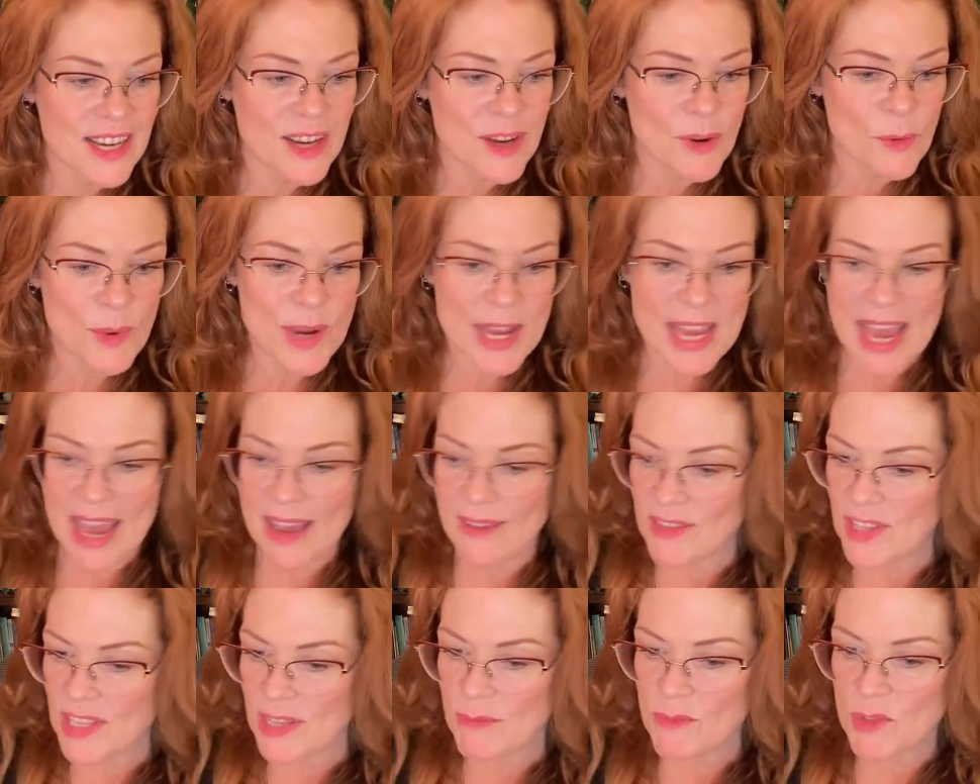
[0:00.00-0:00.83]
we
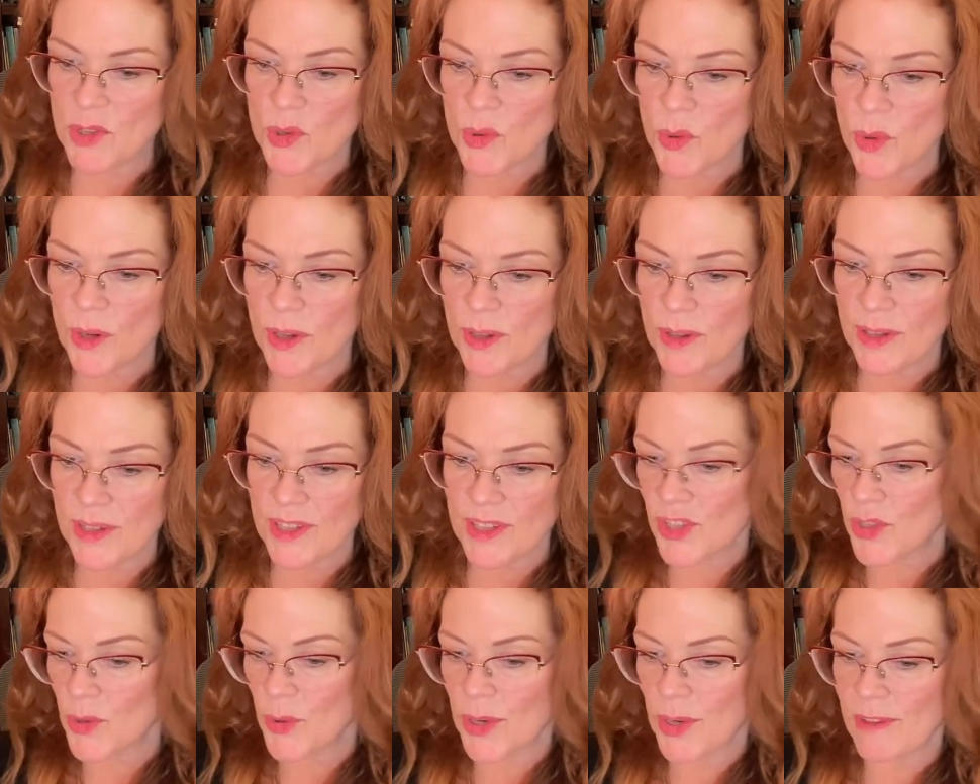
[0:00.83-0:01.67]
have some
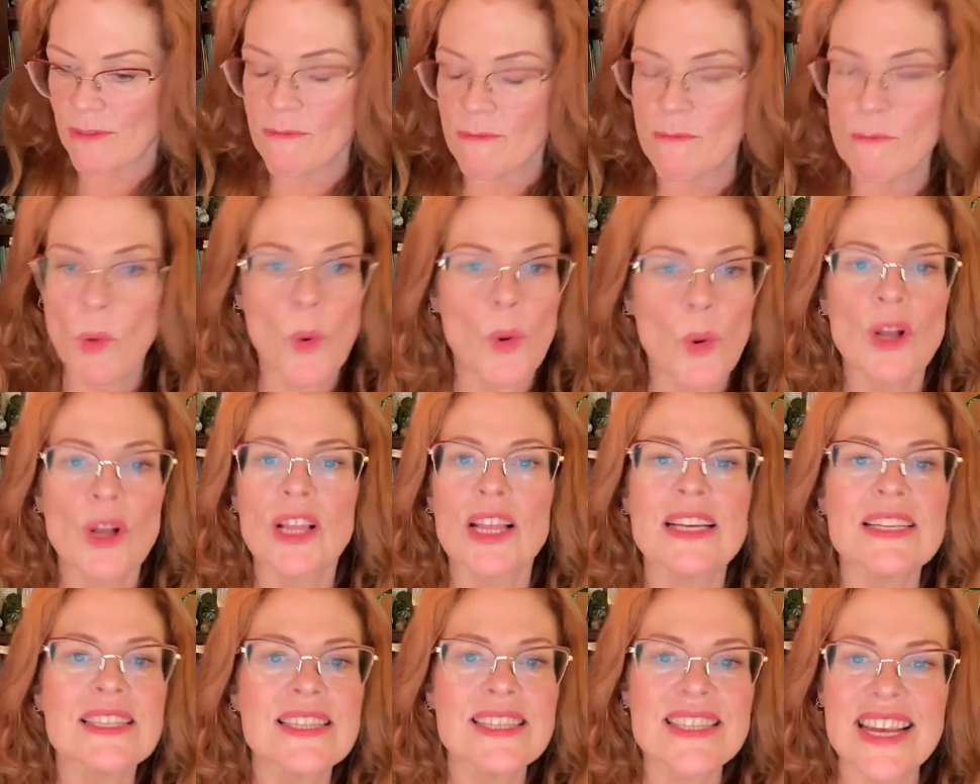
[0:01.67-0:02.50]
sort of moral
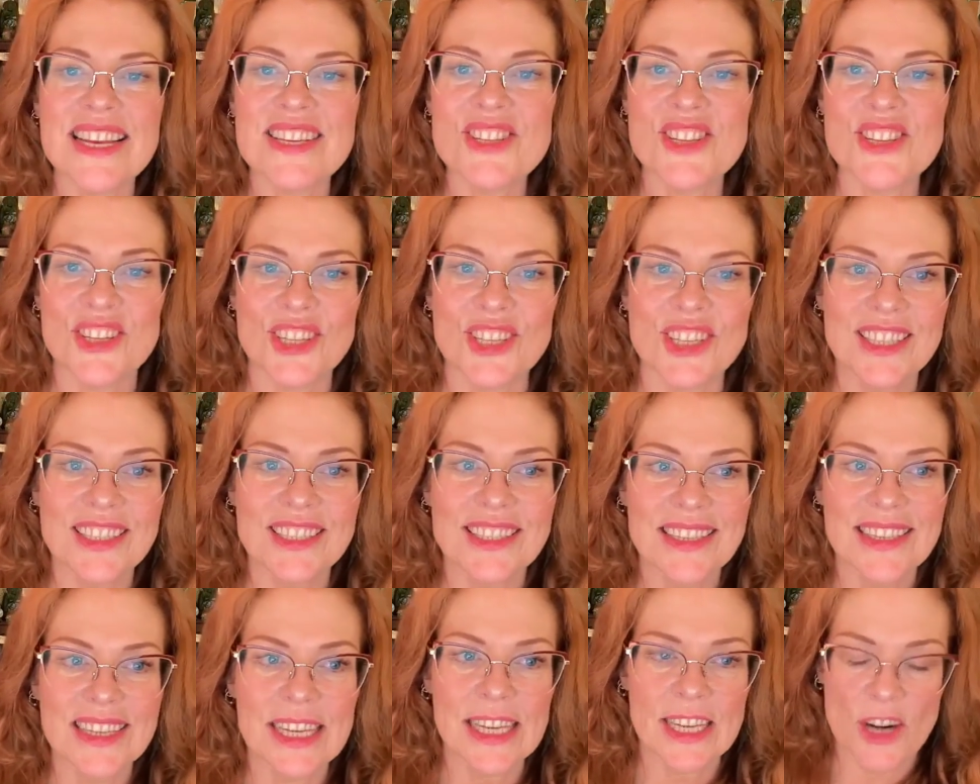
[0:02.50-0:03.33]
assessor
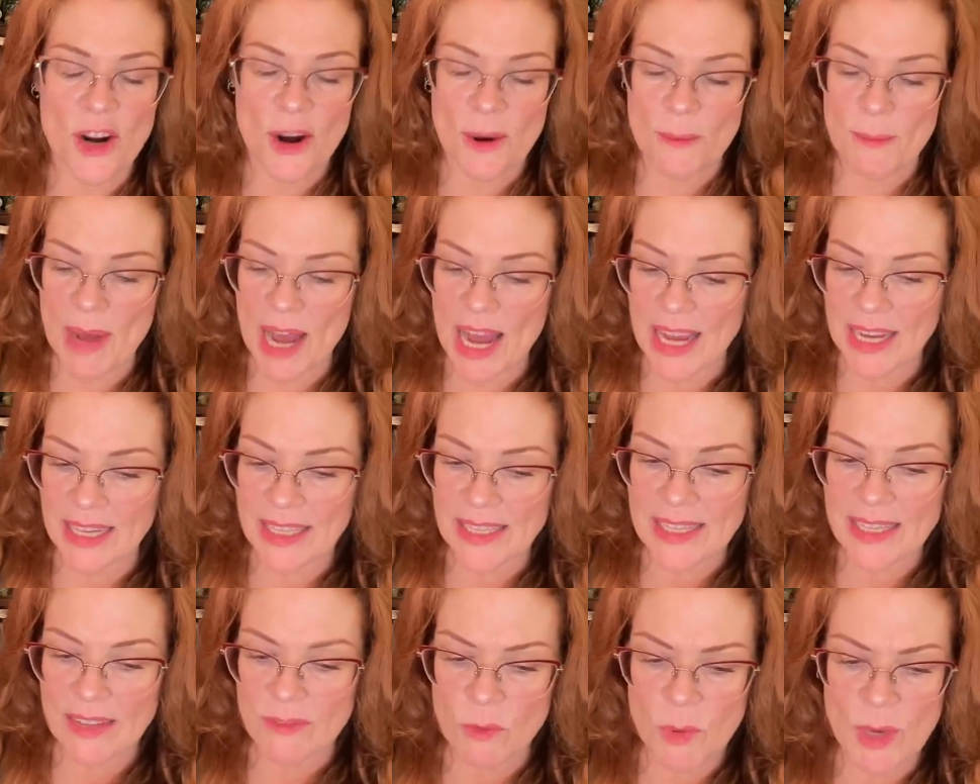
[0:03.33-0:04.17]
in our
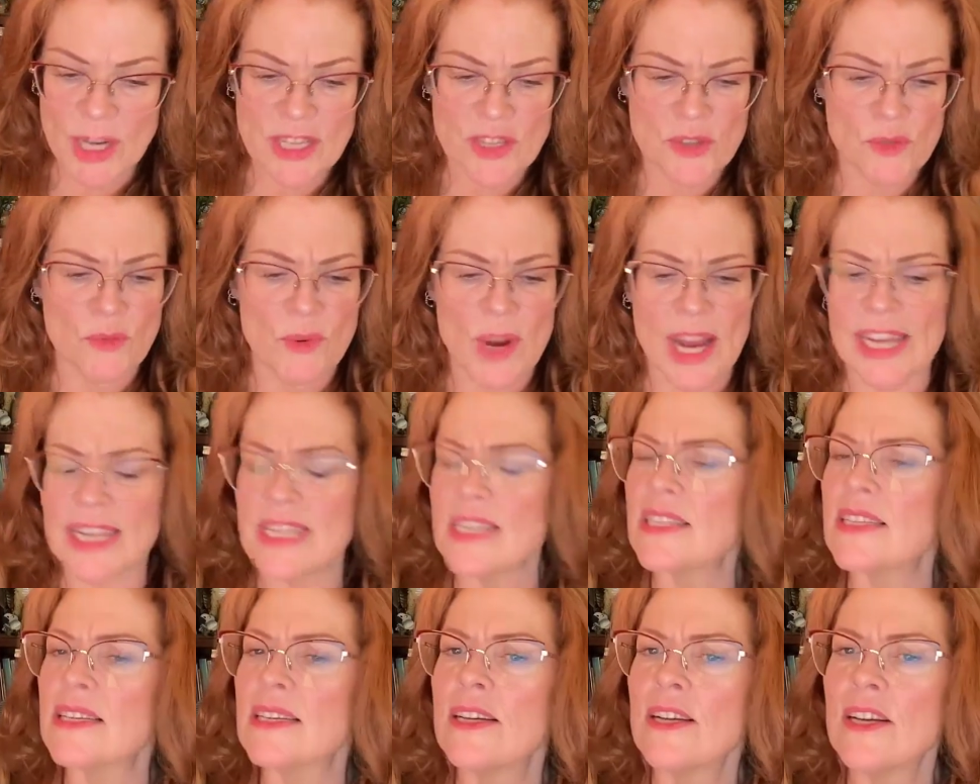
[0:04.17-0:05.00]
minds of what is
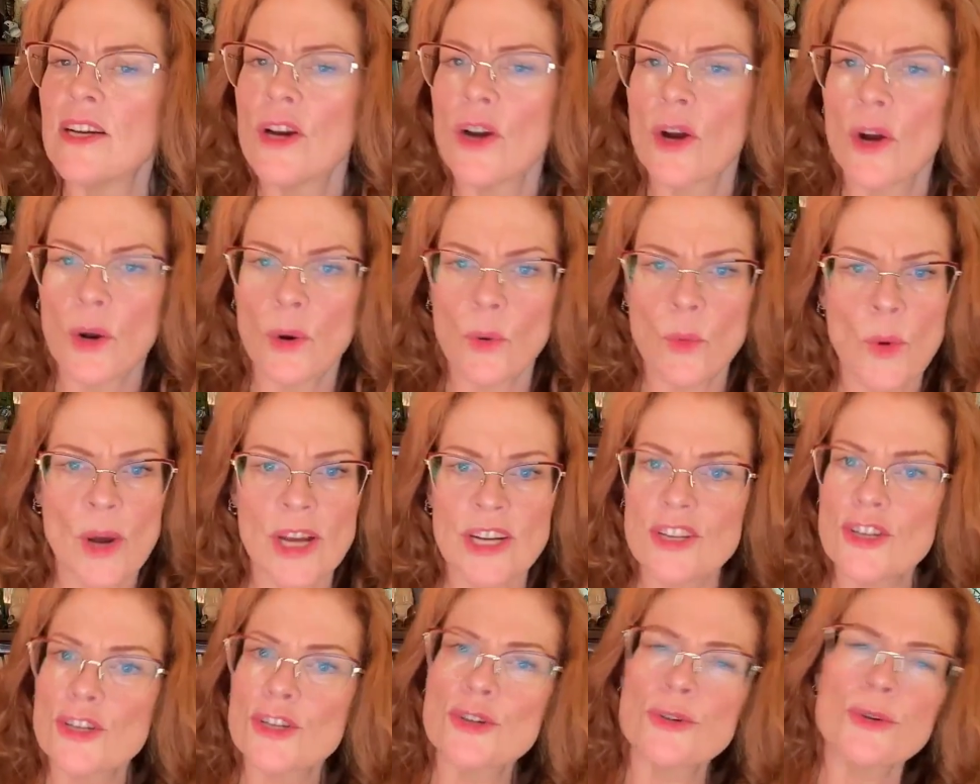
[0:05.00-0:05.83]
right or what
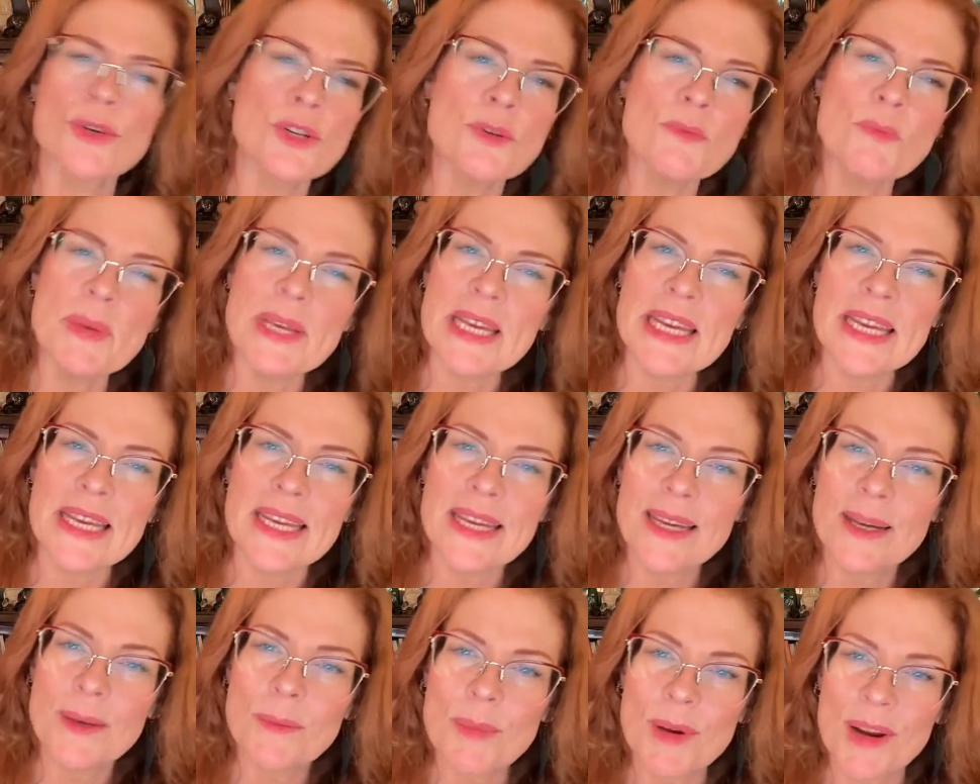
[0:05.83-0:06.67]
should be,
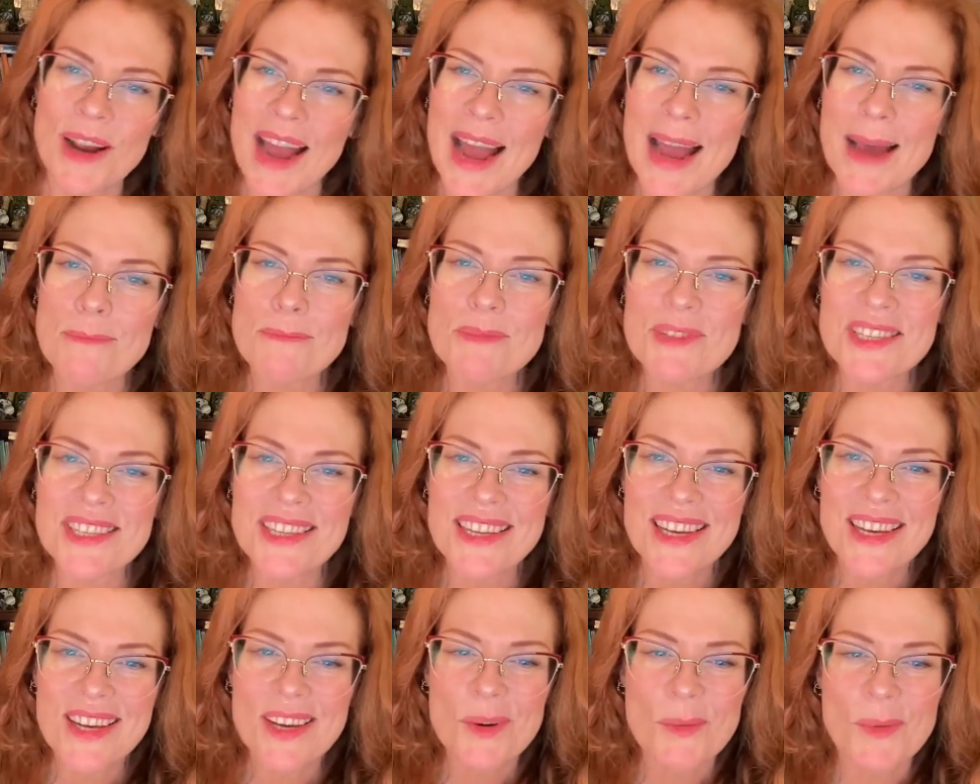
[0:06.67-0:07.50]
perhaps,
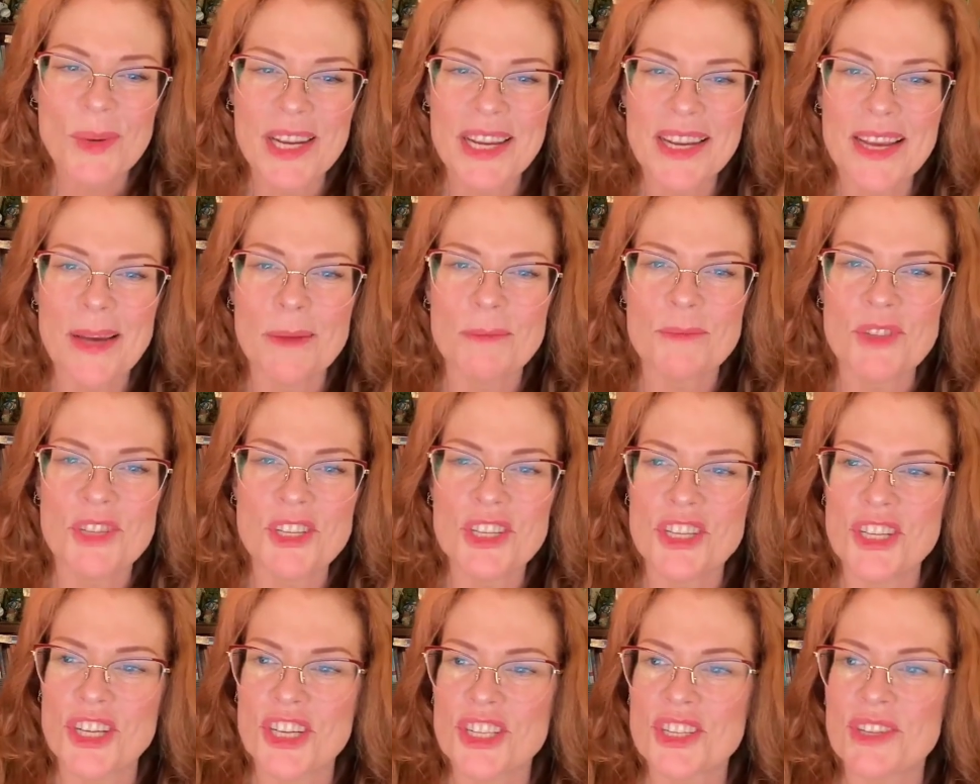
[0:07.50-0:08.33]
when it comes to
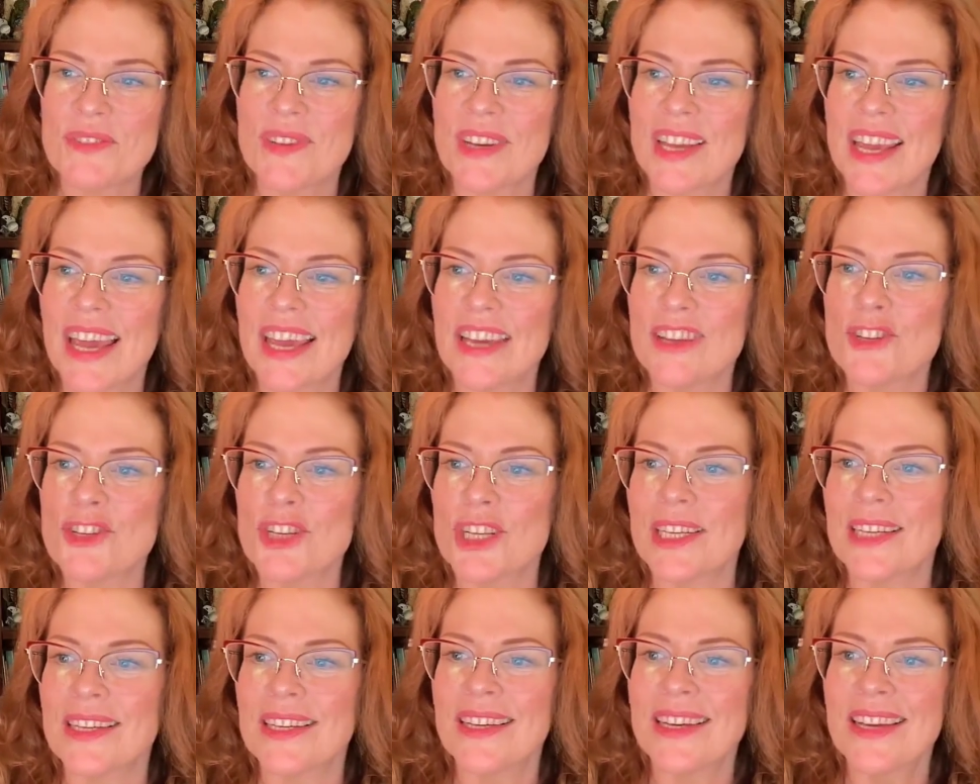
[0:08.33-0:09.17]

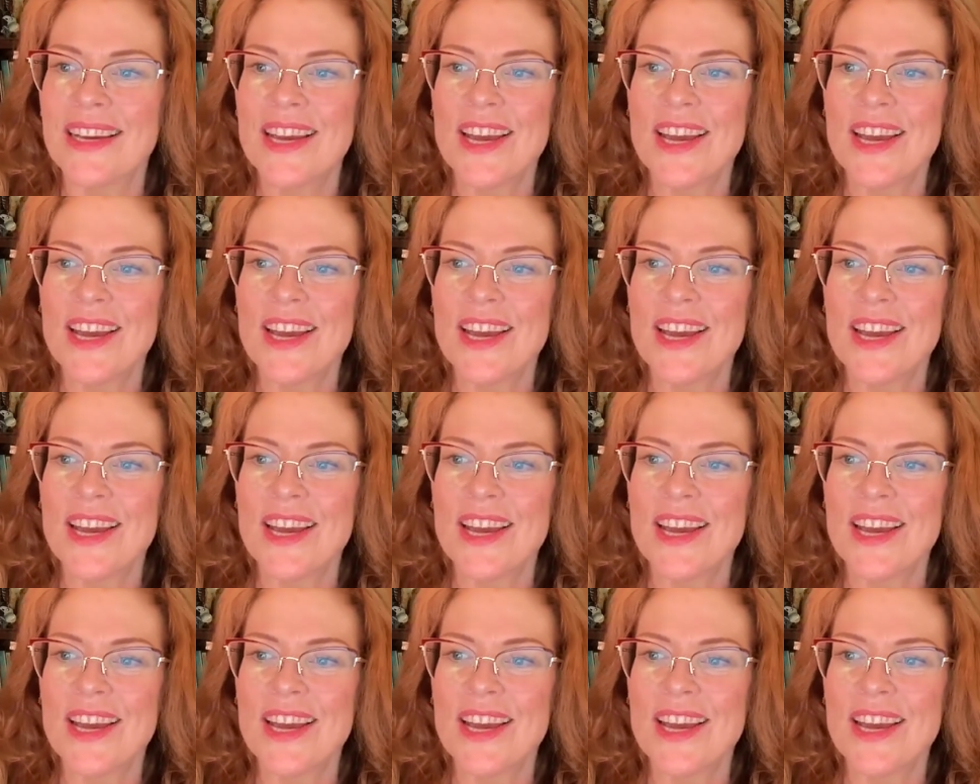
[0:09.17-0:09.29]
justification.